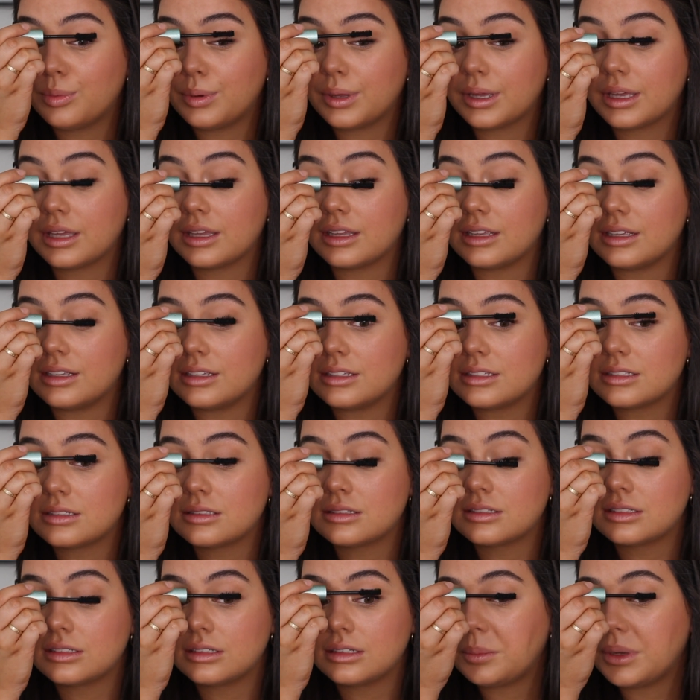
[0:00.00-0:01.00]

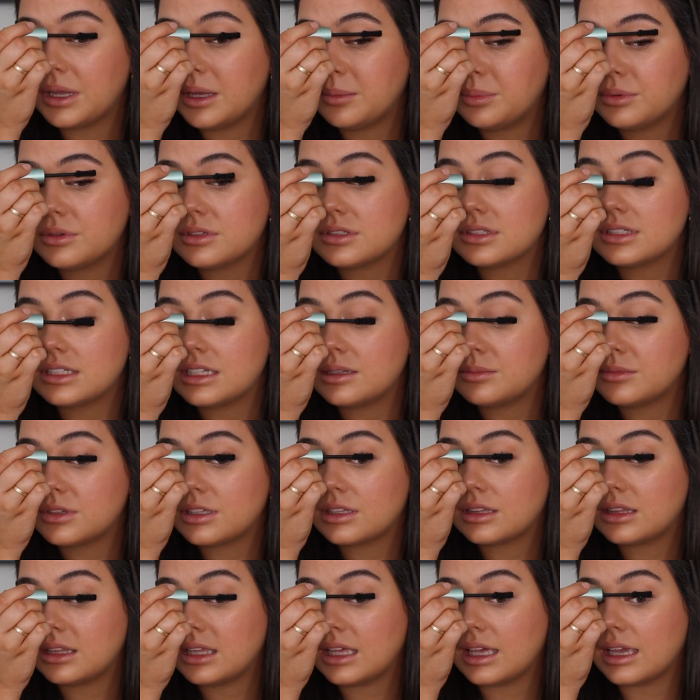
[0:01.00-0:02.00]
because people seem to
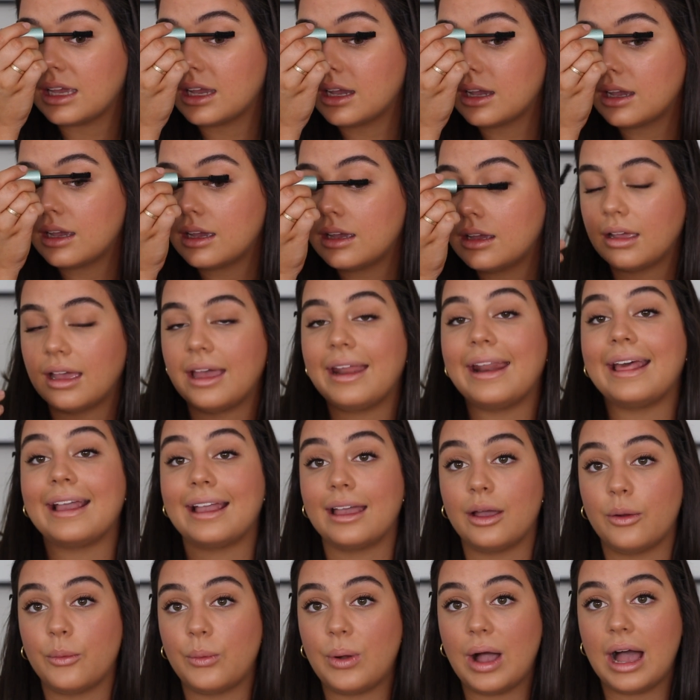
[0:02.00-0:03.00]
think, and I
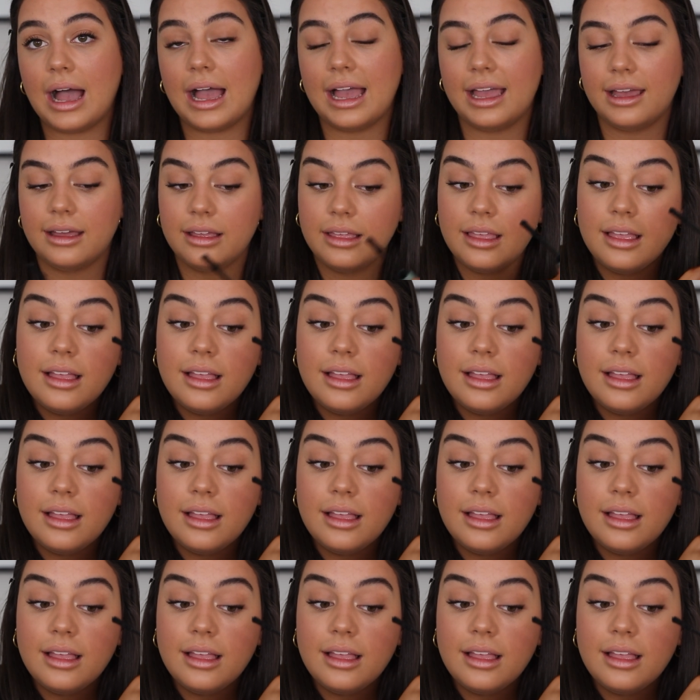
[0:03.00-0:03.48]
get why,